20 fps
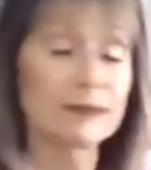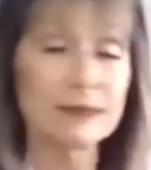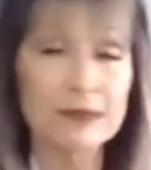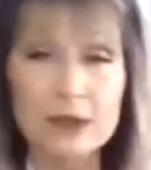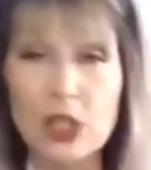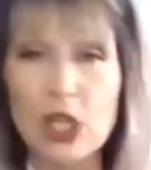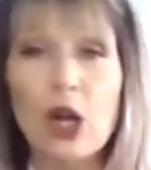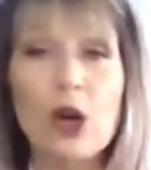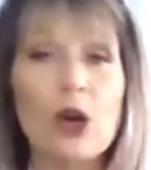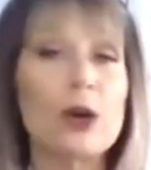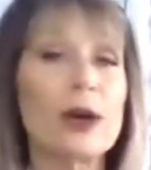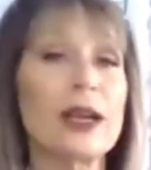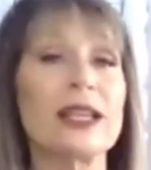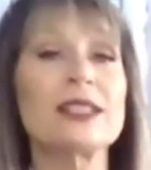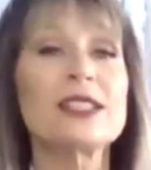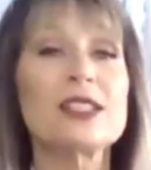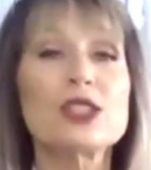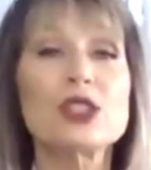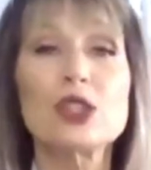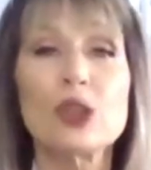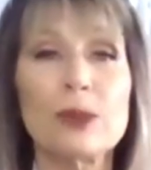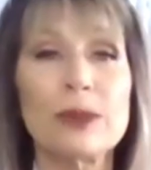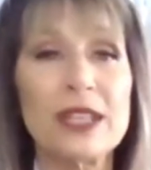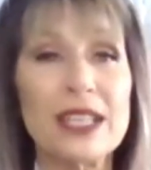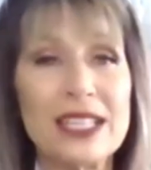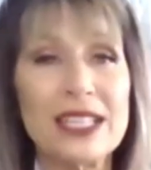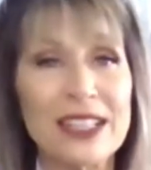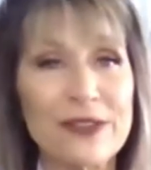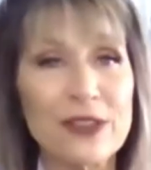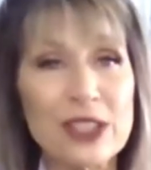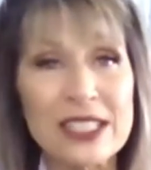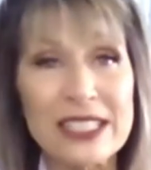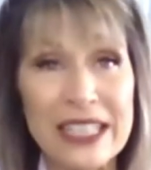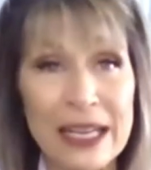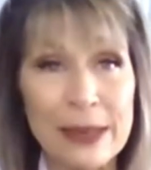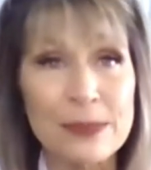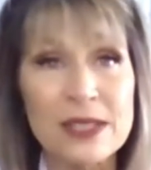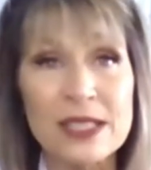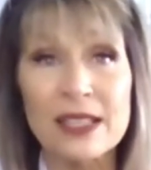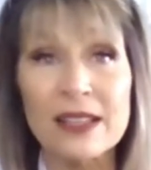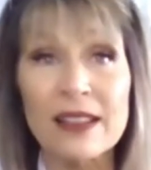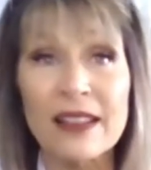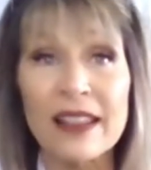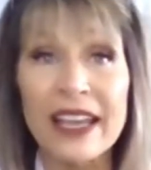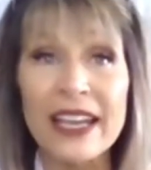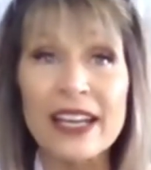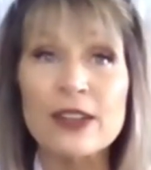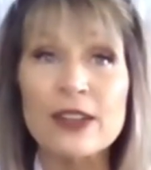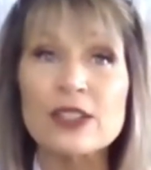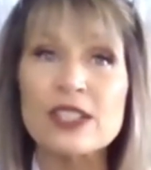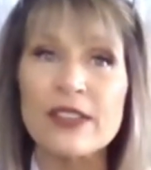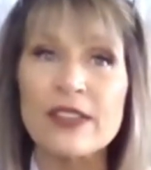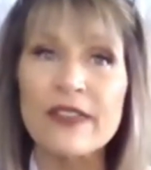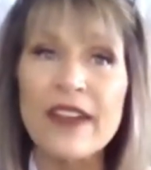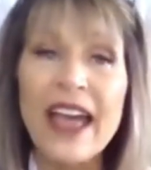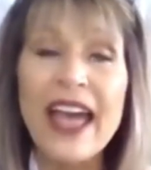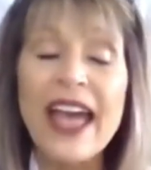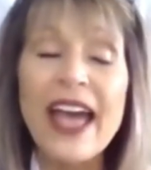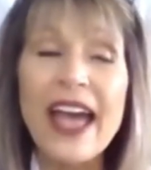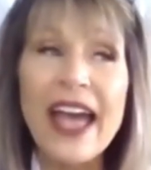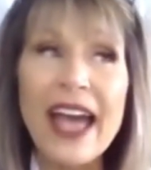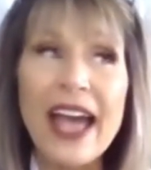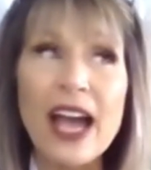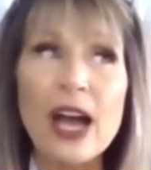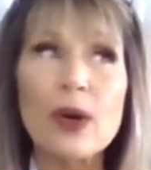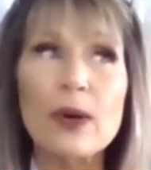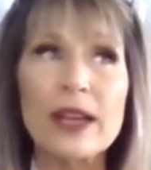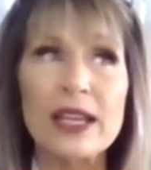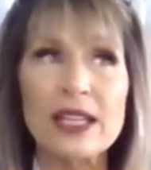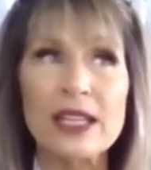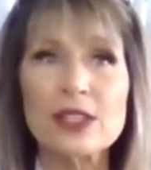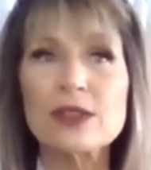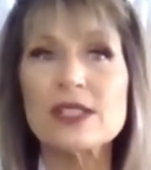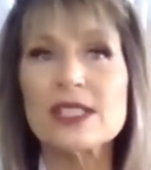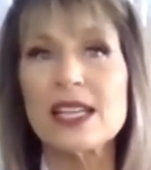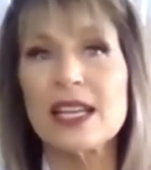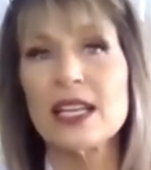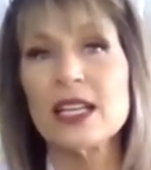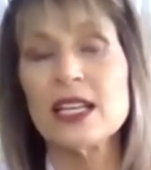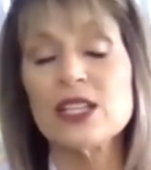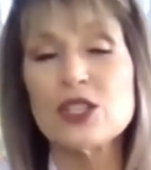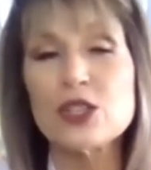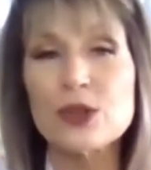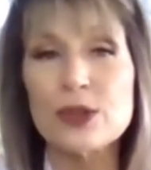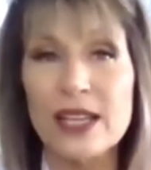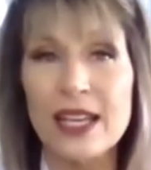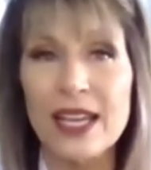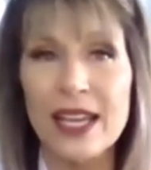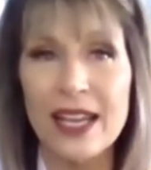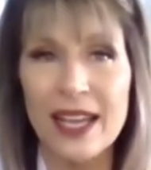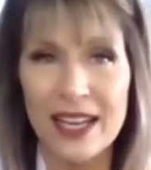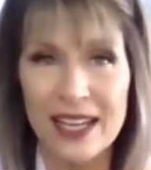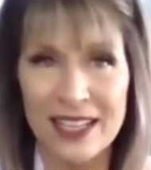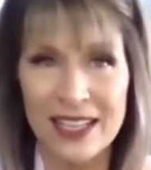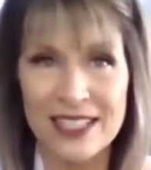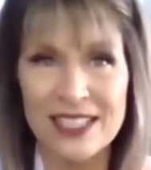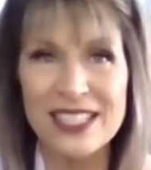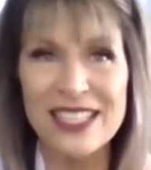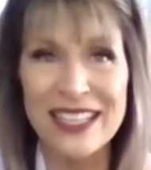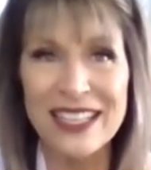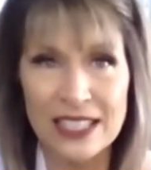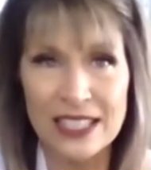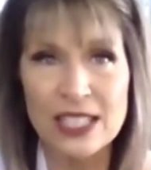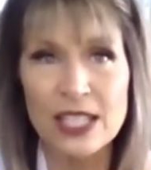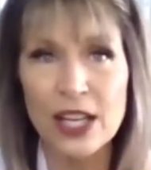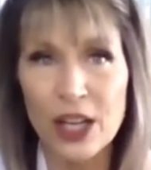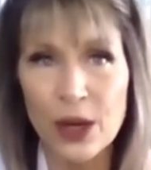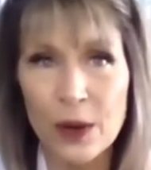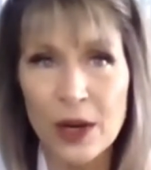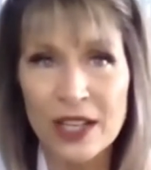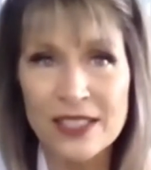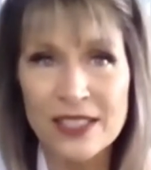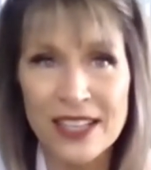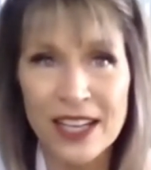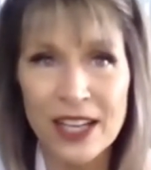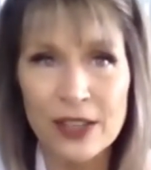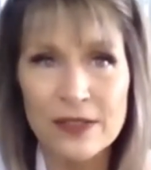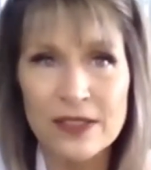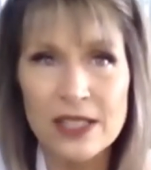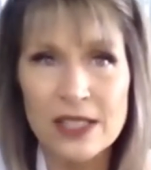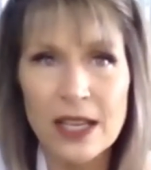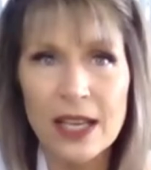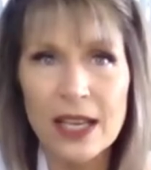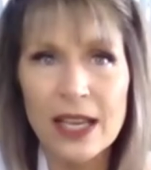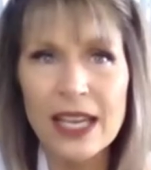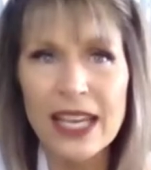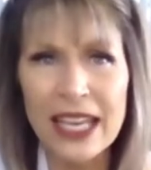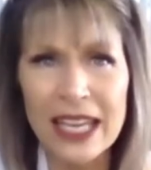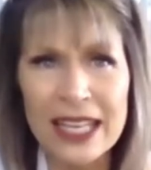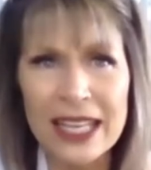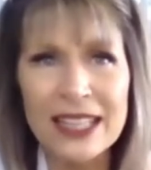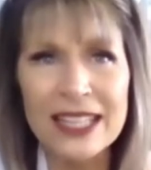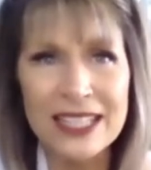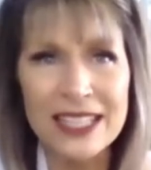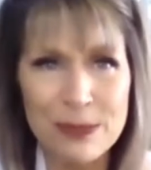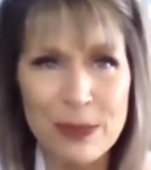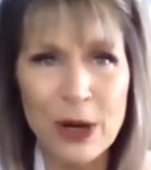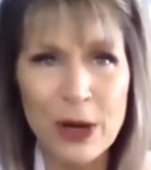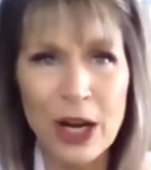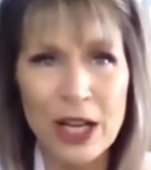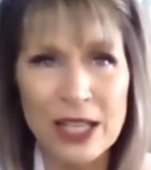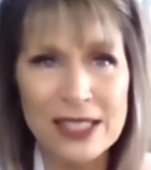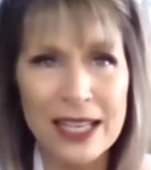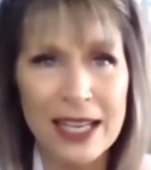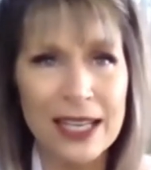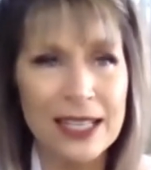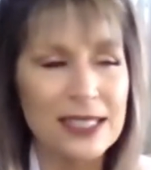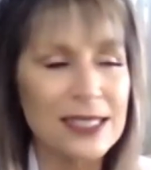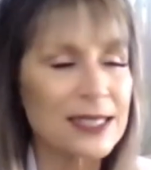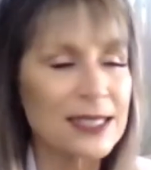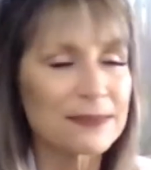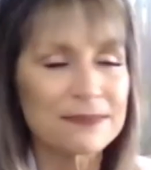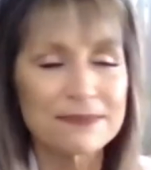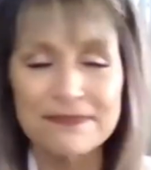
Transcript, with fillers: go into so many different depths and layers of how interesting and intriguing it is to get to know ourselves in this process.